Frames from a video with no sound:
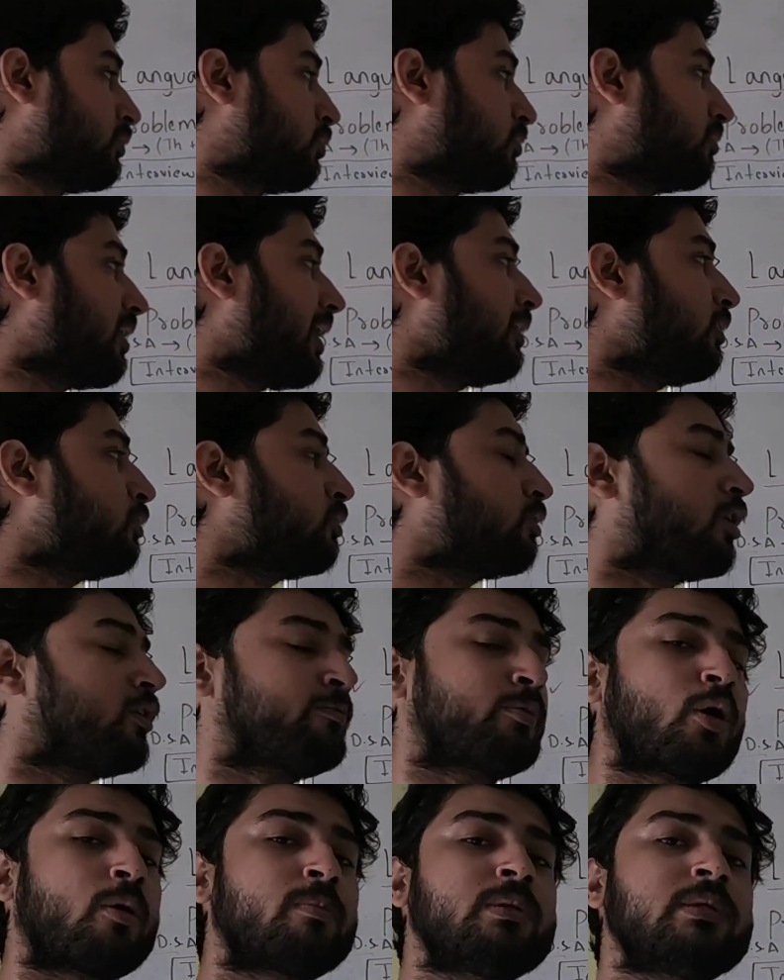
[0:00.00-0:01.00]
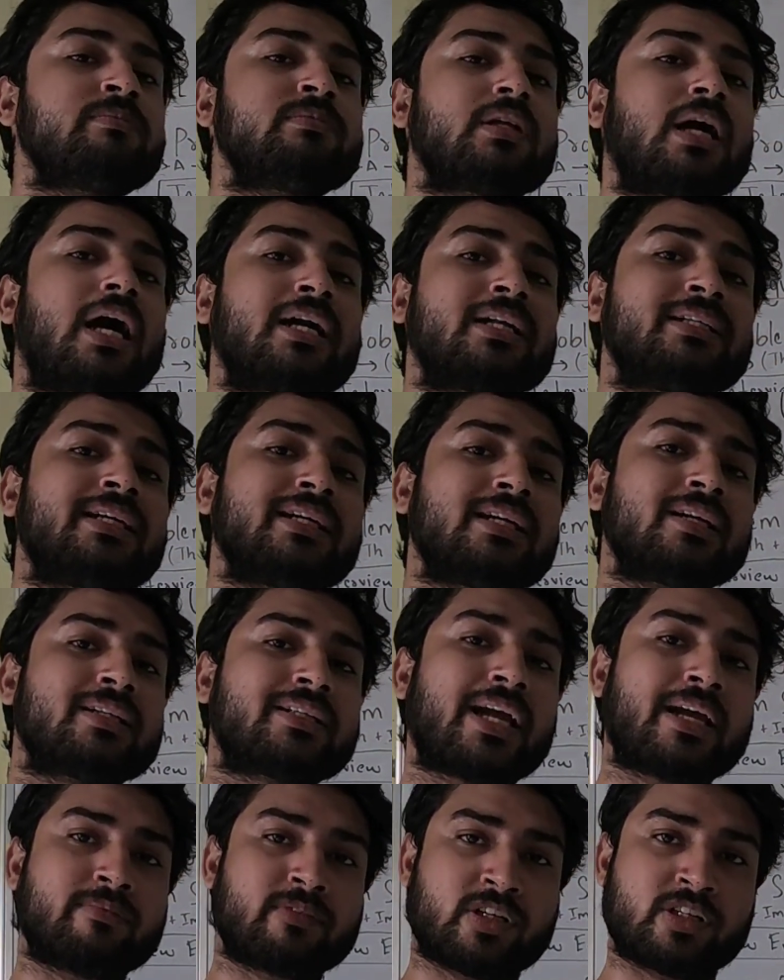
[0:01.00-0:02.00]
So try to solve problems under a
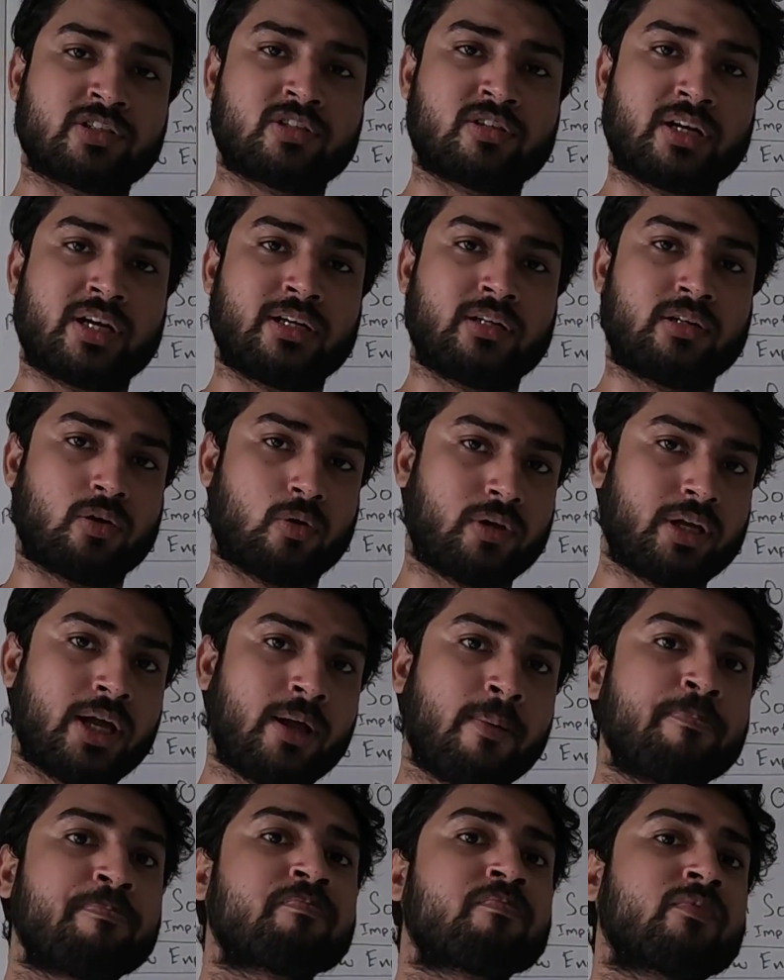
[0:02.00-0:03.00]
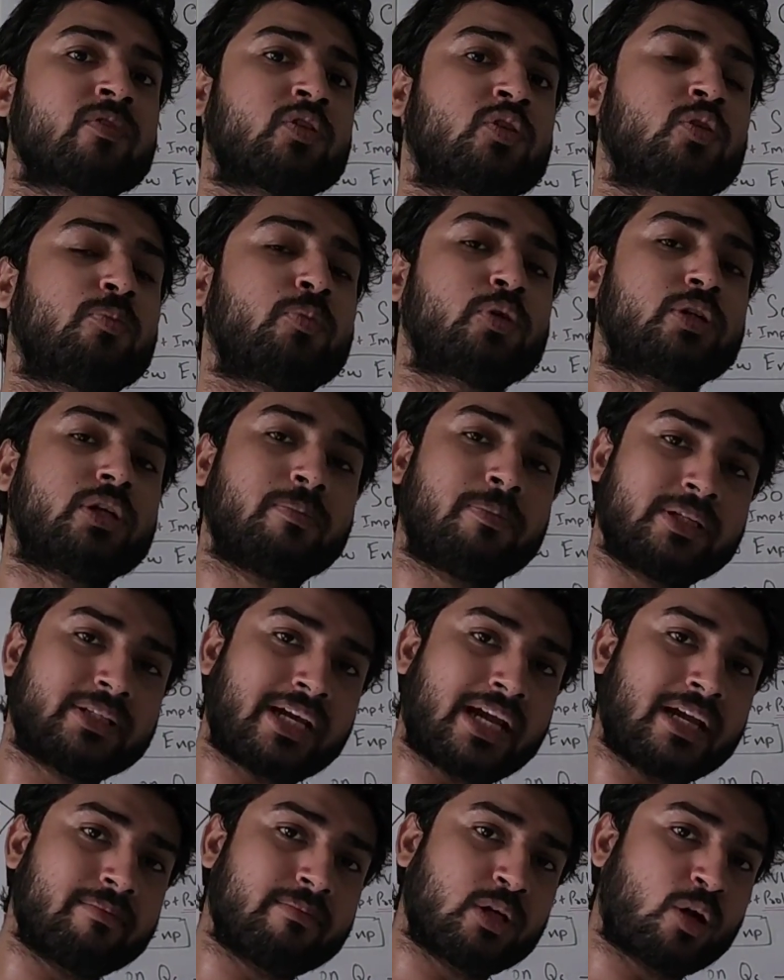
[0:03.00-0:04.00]
time constraint, okay? So put up a
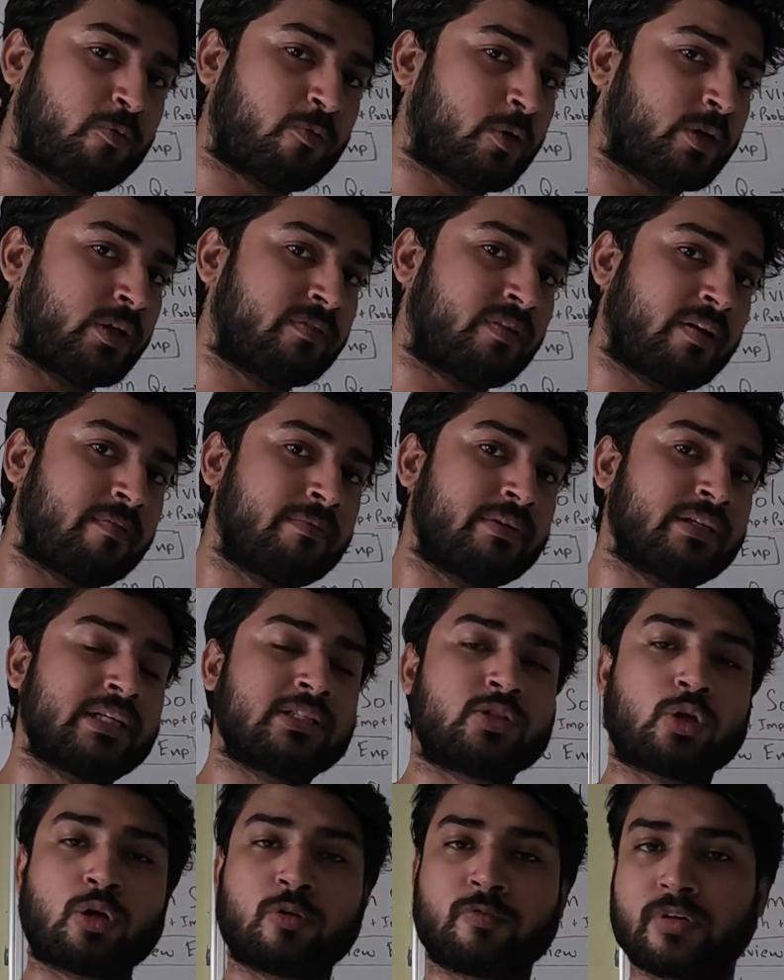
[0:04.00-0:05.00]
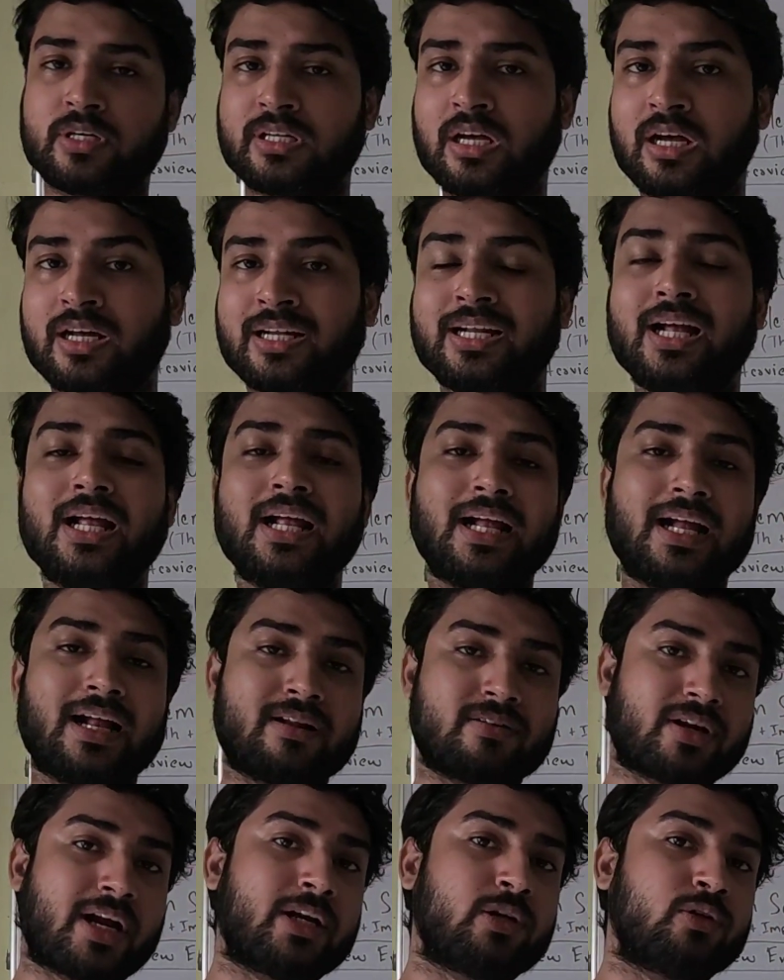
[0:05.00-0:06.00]
timer of forty-five minutes or one hour
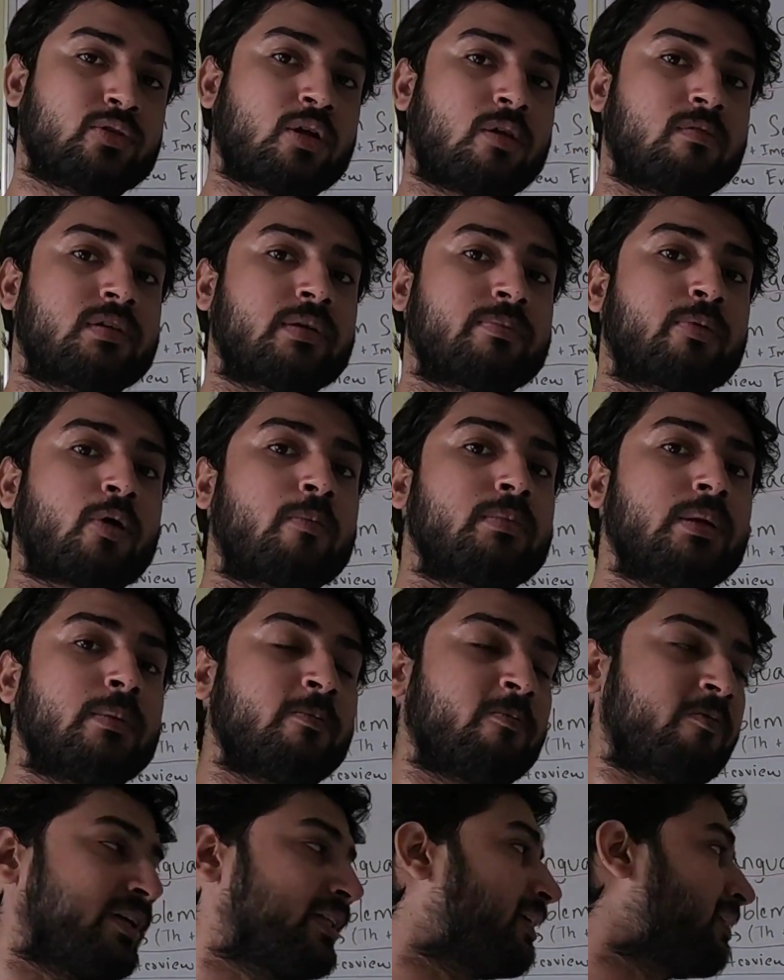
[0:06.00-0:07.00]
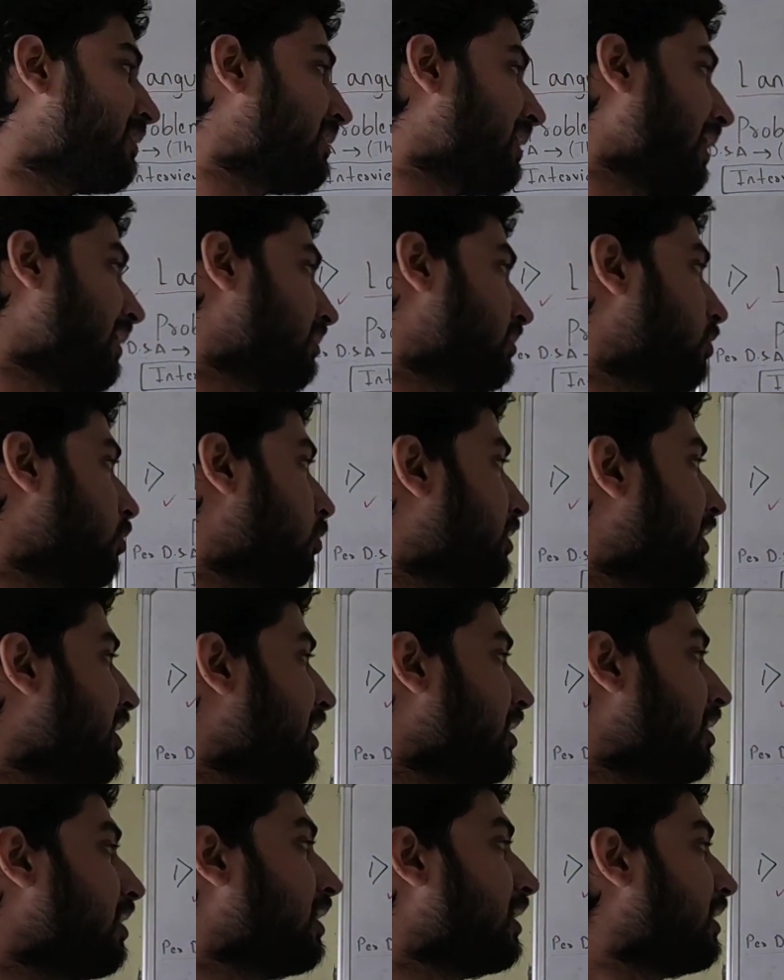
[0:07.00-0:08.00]
and try to solve the problem within that, okay?